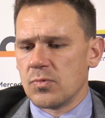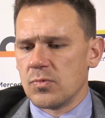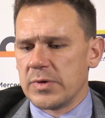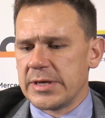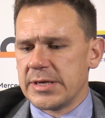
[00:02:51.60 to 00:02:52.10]

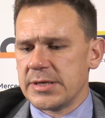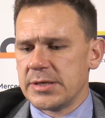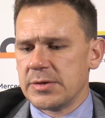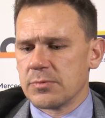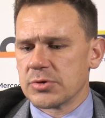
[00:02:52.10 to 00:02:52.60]

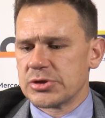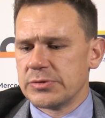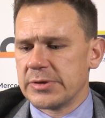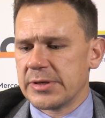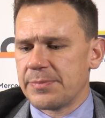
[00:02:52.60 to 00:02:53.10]
we were
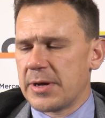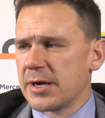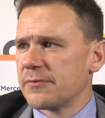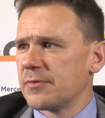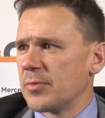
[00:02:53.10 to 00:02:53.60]
shooting the
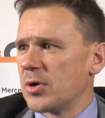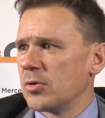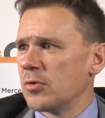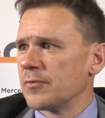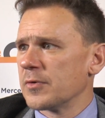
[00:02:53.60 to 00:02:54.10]
puck from
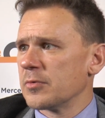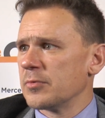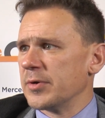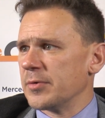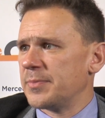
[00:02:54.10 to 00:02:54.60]
all over.
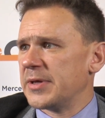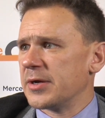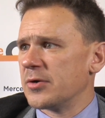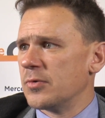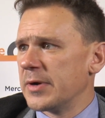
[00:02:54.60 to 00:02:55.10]
We were
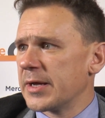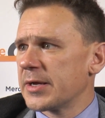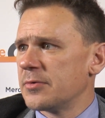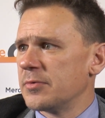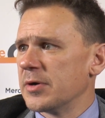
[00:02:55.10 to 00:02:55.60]
being
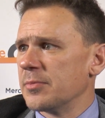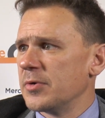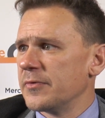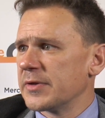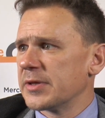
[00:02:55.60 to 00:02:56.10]
quick. We were
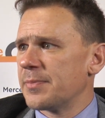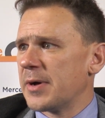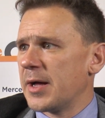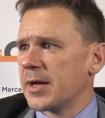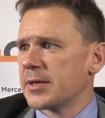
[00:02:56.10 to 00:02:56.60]
moving the
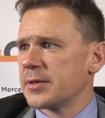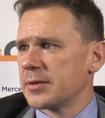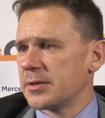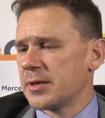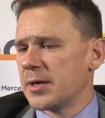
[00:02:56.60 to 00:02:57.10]
puck.
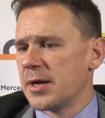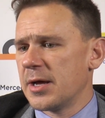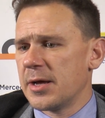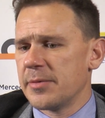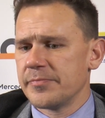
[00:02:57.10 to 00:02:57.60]

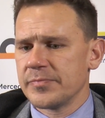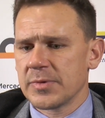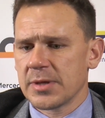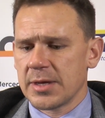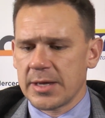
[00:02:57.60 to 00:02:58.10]

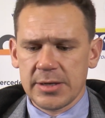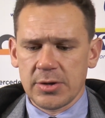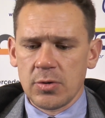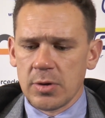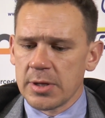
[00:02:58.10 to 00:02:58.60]
At
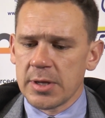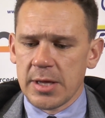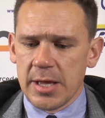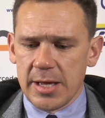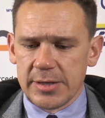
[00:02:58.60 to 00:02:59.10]

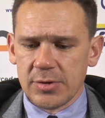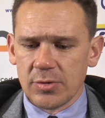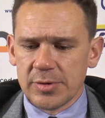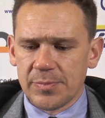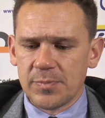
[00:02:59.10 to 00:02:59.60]

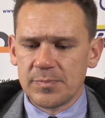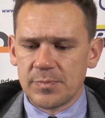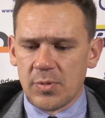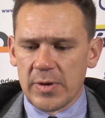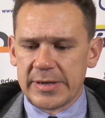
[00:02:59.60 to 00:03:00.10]
no
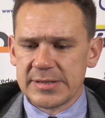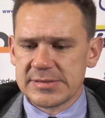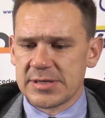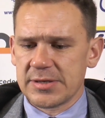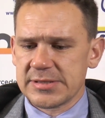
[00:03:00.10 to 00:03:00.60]
point
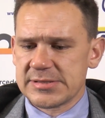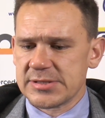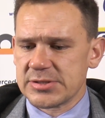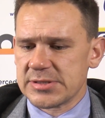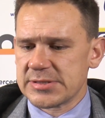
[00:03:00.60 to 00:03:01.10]
is there a
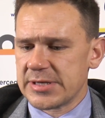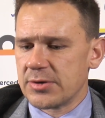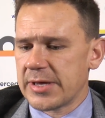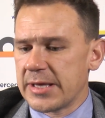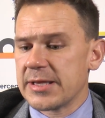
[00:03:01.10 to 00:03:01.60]
decision to say,
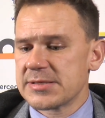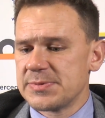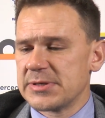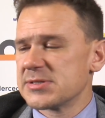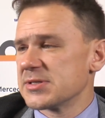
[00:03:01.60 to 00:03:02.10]
okay, that's
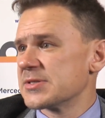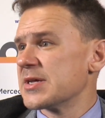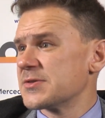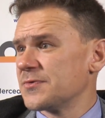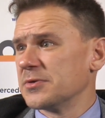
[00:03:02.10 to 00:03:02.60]
being
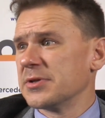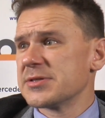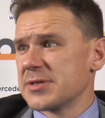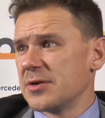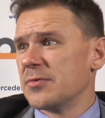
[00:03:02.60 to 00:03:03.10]
successful,
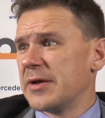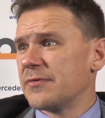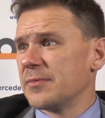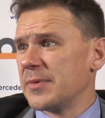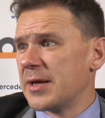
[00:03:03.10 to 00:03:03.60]
let's get away
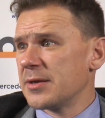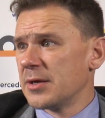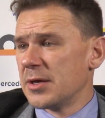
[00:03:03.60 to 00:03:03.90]
from that.